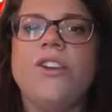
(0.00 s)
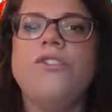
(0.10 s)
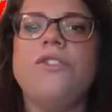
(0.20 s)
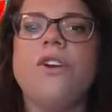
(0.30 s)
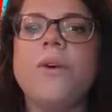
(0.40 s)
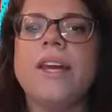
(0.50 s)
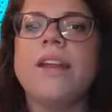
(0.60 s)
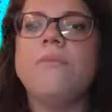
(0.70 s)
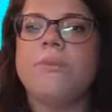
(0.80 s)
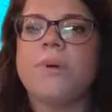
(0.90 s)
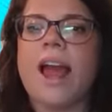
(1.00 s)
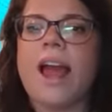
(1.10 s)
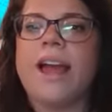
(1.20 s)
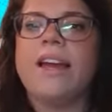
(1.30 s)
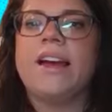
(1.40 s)
No one can
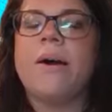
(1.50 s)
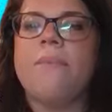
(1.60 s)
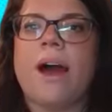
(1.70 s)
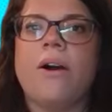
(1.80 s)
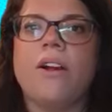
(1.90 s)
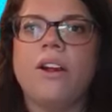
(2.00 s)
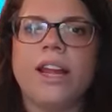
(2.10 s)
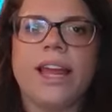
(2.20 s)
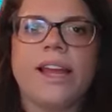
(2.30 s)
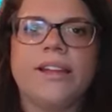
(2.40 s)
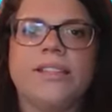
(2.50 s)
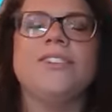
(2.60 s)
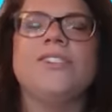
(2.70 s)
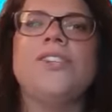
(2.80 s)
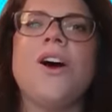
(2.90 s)
brag about earning it.
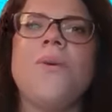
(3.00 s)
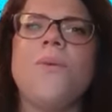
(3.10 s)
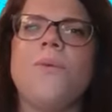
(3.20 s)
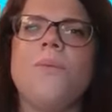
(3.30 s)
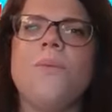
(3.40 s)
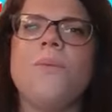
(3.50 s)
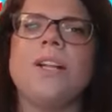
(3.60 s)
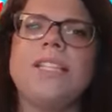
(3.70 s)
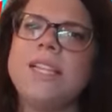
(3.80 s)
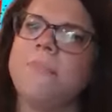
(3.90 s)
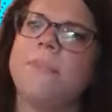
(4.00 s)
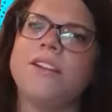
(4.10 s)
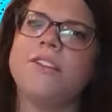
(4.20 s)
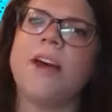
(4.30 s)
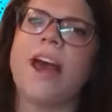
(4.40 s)
So, what does it mean
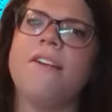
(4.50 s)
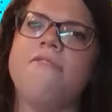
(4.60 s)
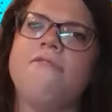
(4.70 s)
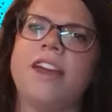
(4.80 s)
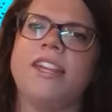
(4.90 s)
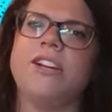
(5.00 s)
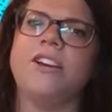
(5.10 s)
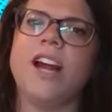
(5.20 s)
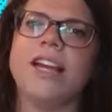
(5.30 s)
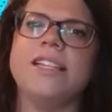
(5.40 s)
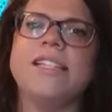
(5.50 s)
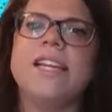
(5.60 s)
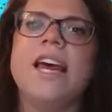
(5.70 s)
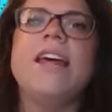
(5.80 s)
to have faith in Christ?